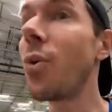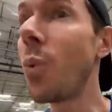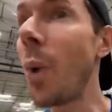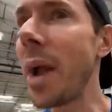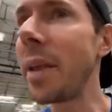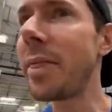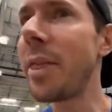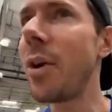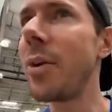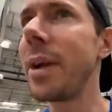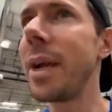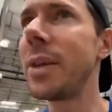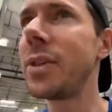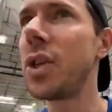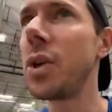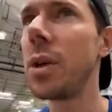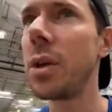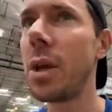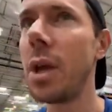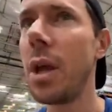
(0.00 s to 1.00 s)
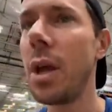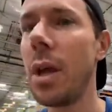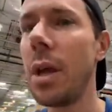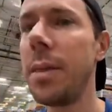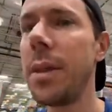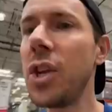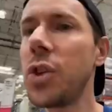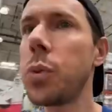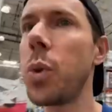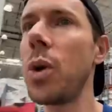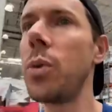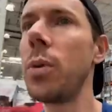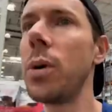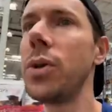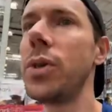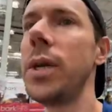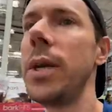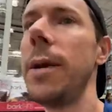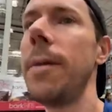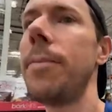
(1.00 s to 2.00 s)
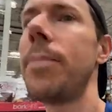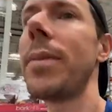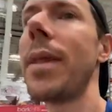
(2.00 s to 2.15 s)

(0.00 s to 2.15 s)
Right there, yes. This one, Rosie.